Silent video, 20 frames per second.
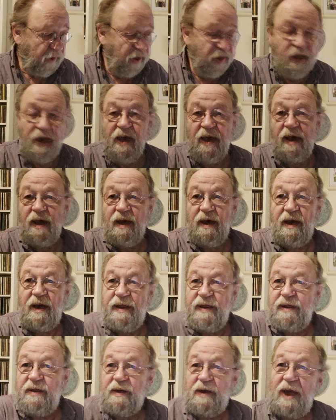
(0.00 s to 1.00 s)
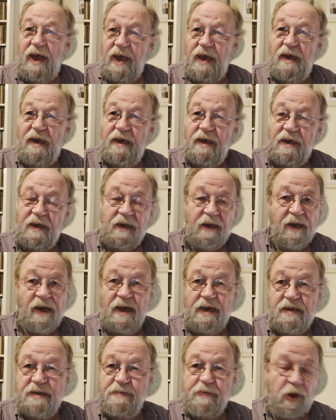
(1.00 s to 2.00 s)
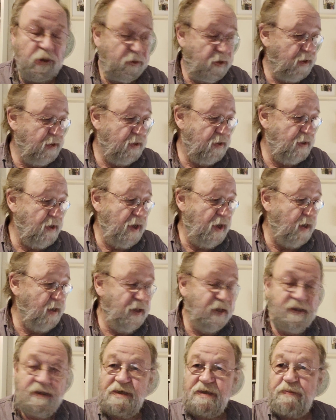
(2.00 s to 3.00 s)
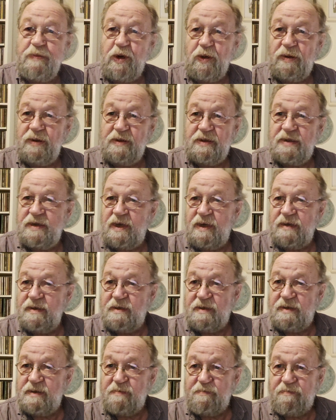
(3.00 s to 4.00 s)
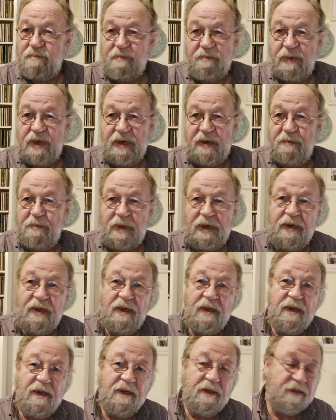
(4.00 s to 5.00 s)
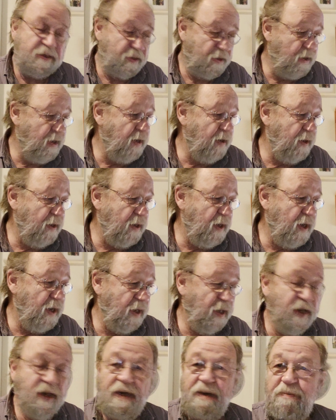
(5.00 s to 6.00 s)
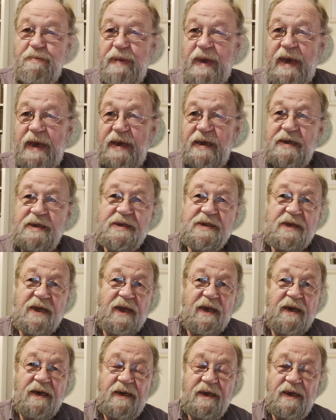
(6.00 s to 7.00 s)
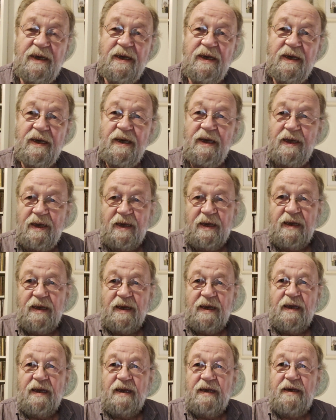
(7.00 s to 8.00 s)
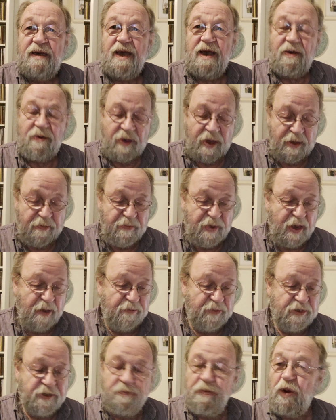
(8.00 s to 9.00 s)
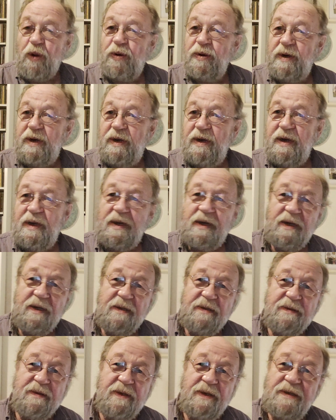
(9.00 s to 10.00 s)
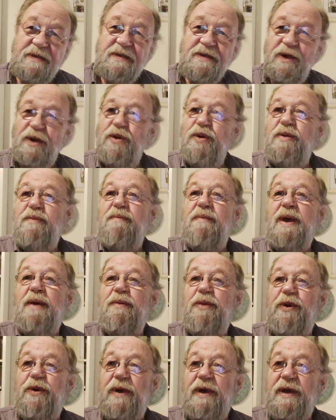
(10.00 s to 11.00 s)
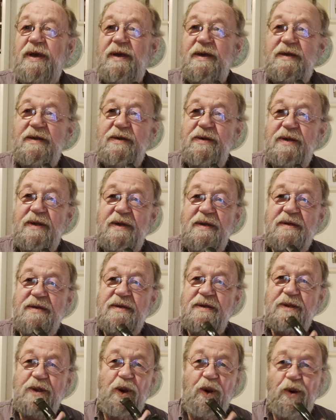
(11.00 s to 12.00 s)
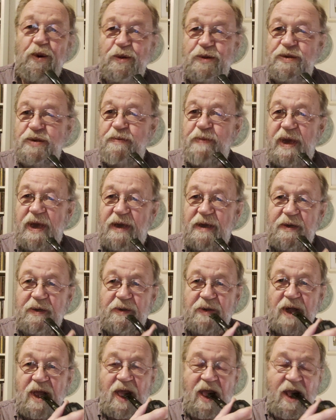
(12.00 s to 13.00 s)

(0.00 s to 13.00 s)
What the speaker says: yeah, I thought, hey, I smoked it. I didn't smoke it since many, many years, so I got a package, and now I'm smoking it, and it's a good memory to this old tobacco.